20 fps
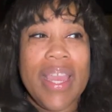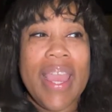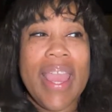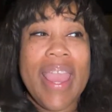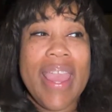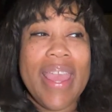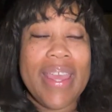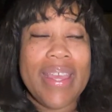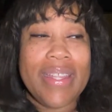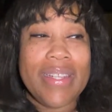
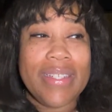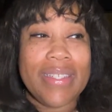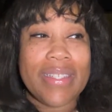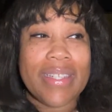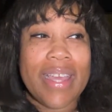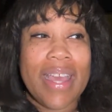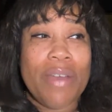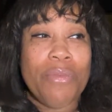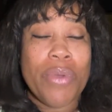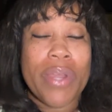And
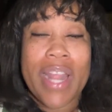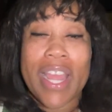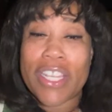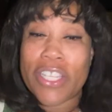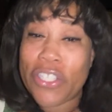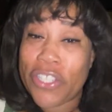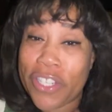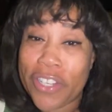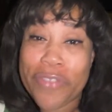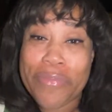what I
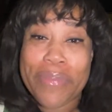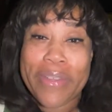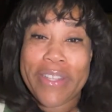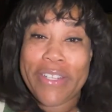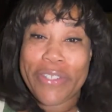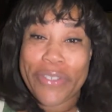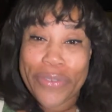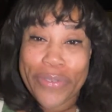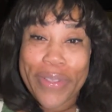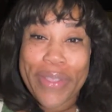should have been
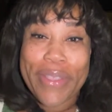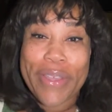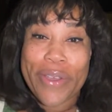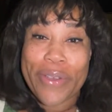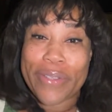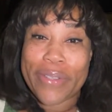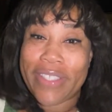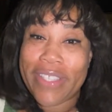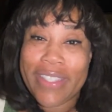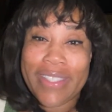doing,
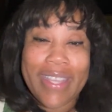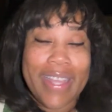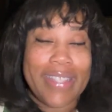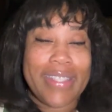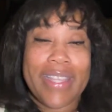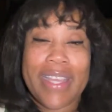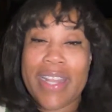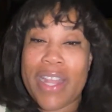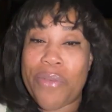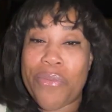though, since I
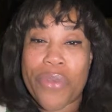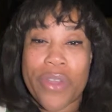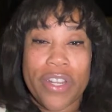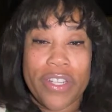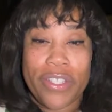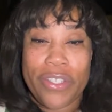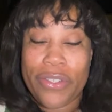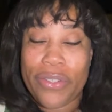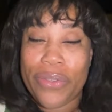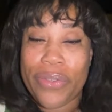said I
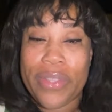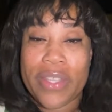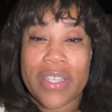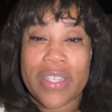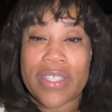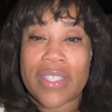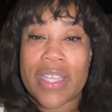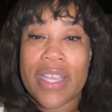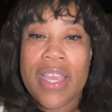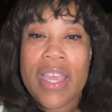wanted to do
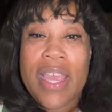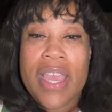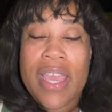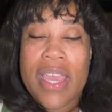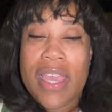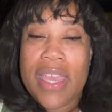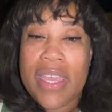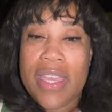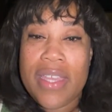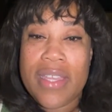this,
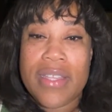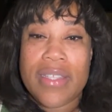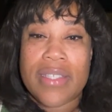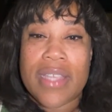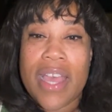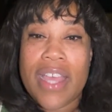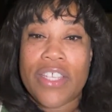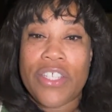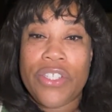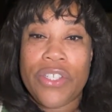is
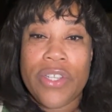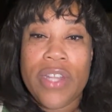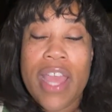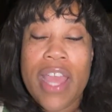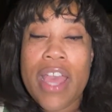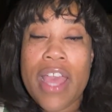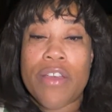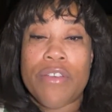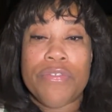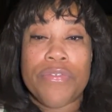I should
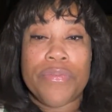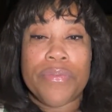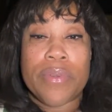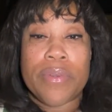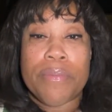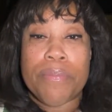have